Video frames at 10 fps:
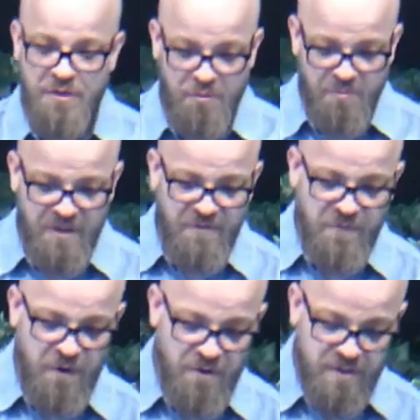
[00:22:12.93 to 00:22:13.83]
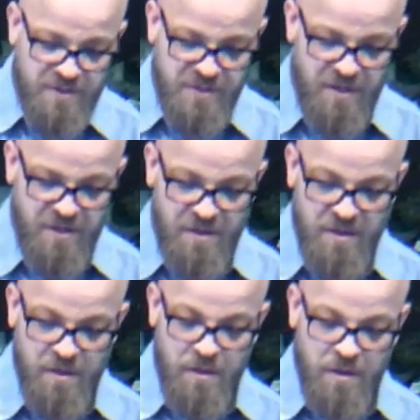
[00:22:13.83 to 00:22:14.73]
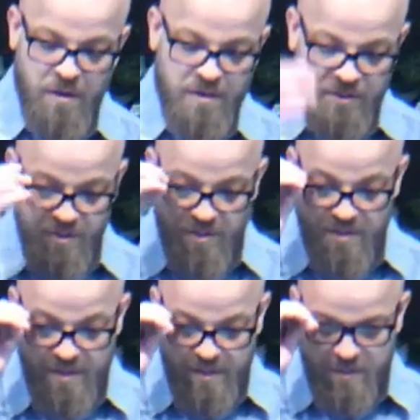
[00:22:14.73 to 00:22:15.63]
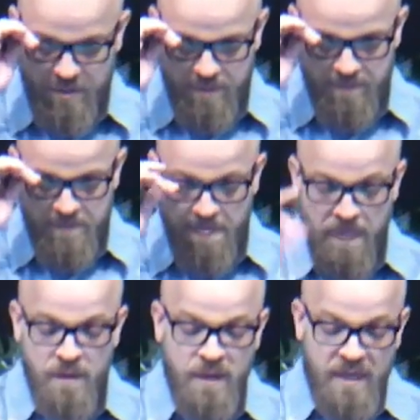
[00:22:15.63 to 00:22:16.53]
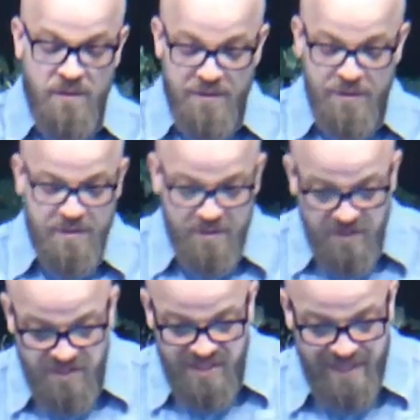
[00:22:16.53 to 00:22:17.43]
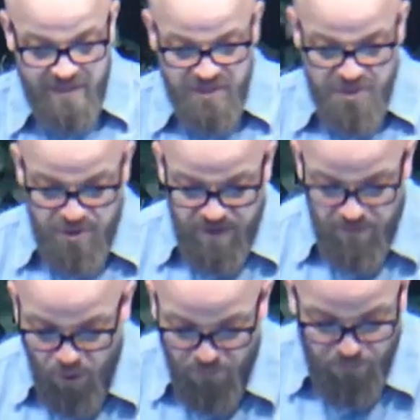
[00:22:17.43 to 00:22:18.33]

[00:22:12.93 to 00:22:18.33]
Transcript: You're refocusing on His goodness in Luke 6 30 or